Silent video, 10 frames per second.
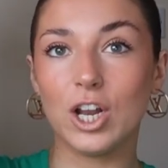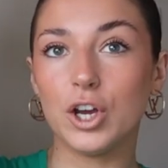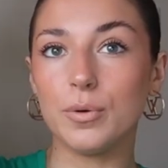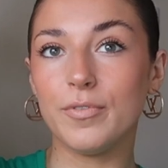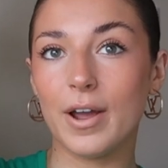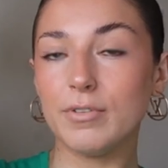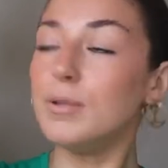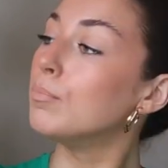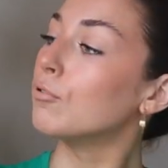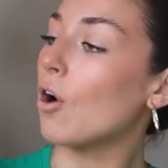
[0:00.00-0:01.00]
like very
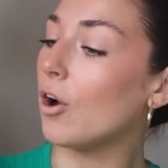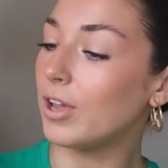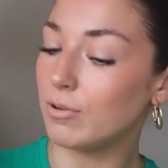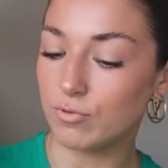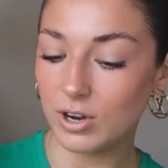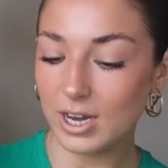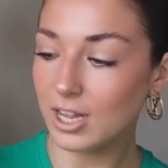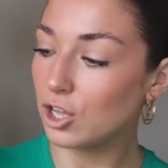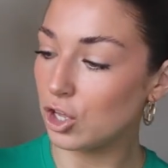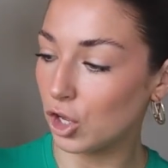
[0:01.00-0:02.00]
bright,
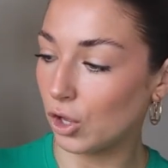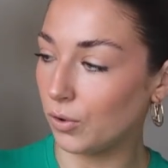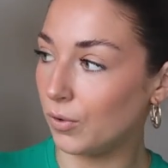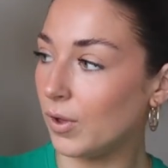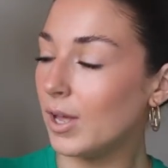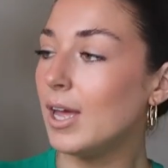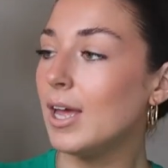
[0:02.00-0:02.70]
really cute